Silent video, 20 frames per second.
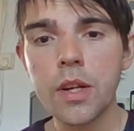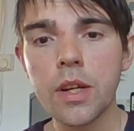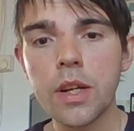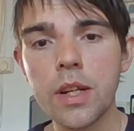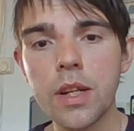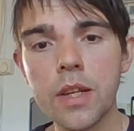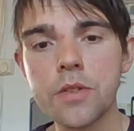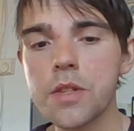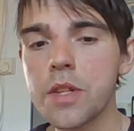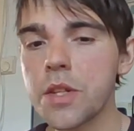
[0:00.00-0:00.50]

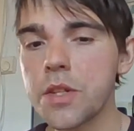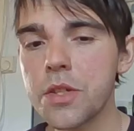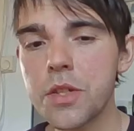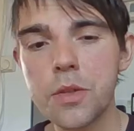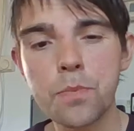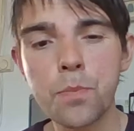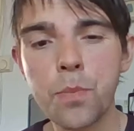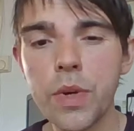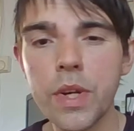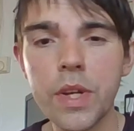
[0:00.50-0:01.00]
Kolasinac is
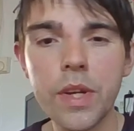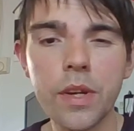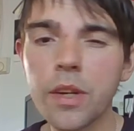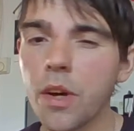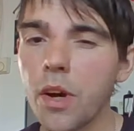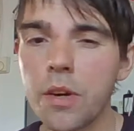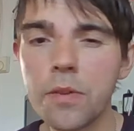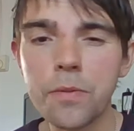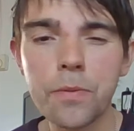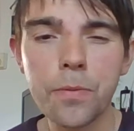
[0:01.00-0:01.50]
brilliant
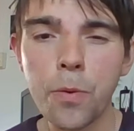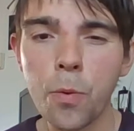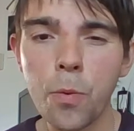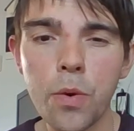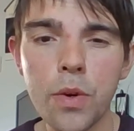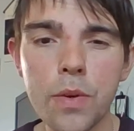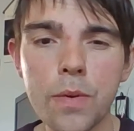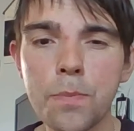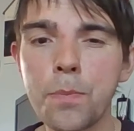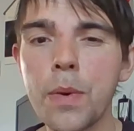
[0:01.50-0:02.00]
going
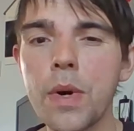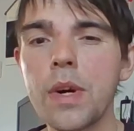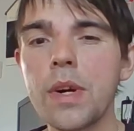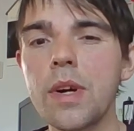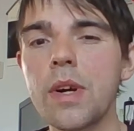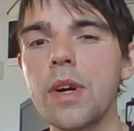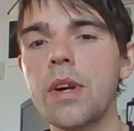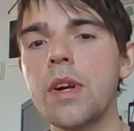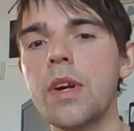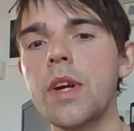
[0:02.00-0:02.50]
forward, but
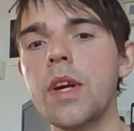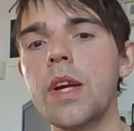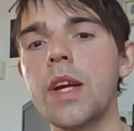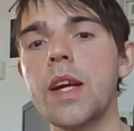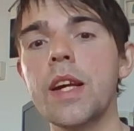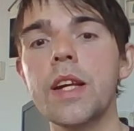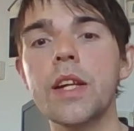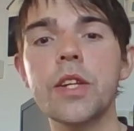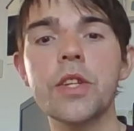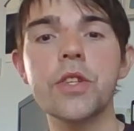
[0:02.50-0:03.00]

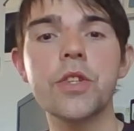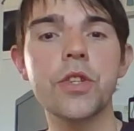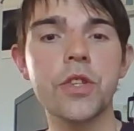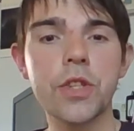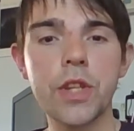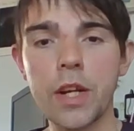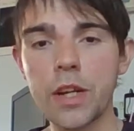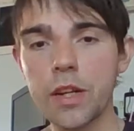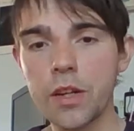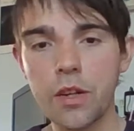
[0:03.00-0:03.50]
he is
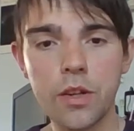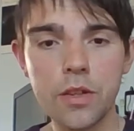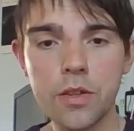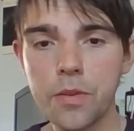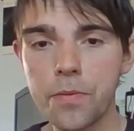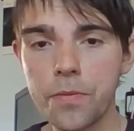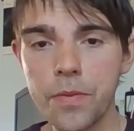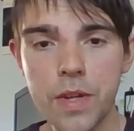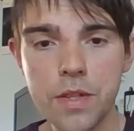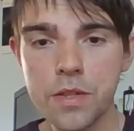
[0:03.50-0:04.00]
shit going
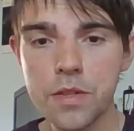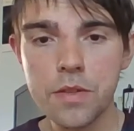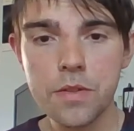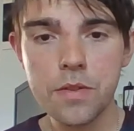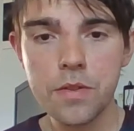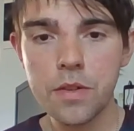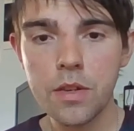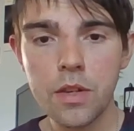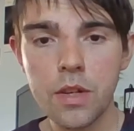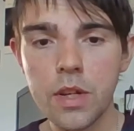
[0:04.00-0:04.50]
defence.
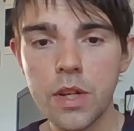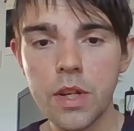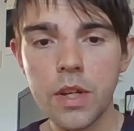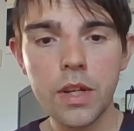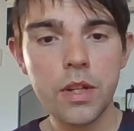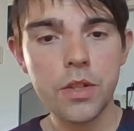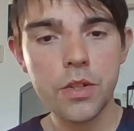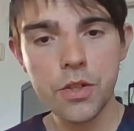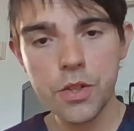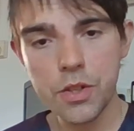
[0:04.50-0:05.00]

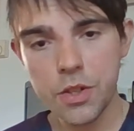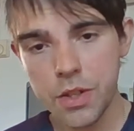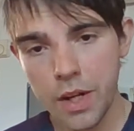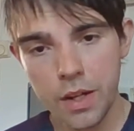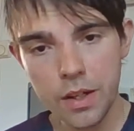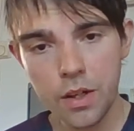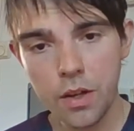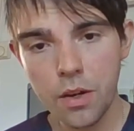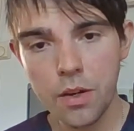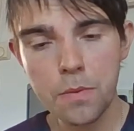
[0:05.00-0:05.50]
He is
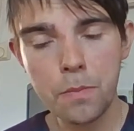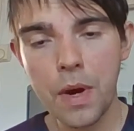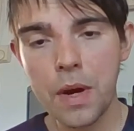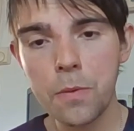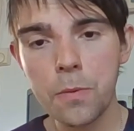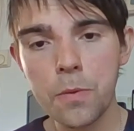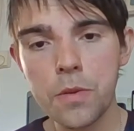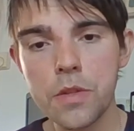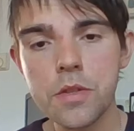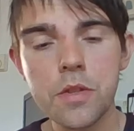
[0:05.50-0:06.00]
shit going
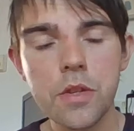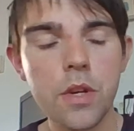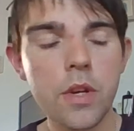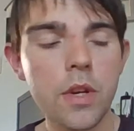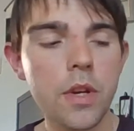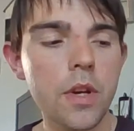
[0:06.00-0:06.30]
backwards.